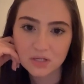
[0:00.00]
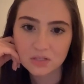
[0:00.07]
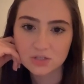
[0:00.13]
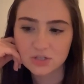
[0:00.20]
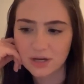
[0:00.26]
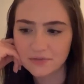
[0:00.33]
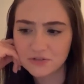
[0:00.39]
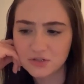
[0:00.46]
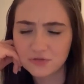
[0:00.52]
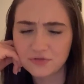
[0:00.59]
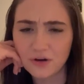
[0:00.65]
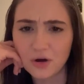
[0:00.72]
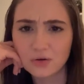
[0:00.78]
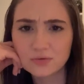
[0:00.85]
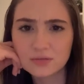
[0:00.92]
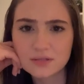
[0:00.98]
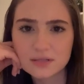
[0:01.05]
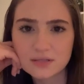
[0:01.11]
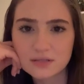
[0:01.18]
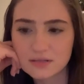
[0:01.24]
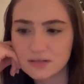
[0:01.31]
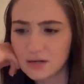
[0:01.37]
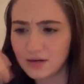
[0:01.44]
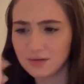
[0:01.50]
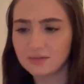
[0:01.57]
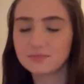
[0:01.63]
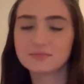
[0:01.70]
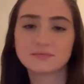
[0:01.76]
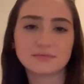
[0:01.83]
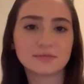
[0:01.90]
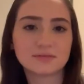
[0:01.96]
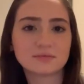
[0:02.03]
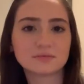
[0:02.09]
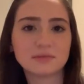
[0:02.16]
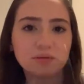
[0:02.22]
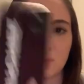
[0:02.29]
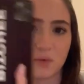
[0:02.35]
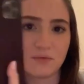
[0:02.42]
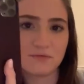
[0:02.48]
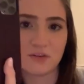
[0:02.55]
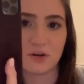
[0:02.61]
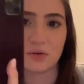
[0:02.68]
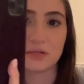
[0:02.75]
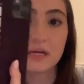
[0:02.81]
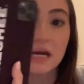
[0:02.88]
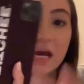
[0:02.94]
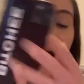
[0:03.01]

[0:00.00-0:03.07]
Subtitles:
Do you have 2 phones? No. 1 phone.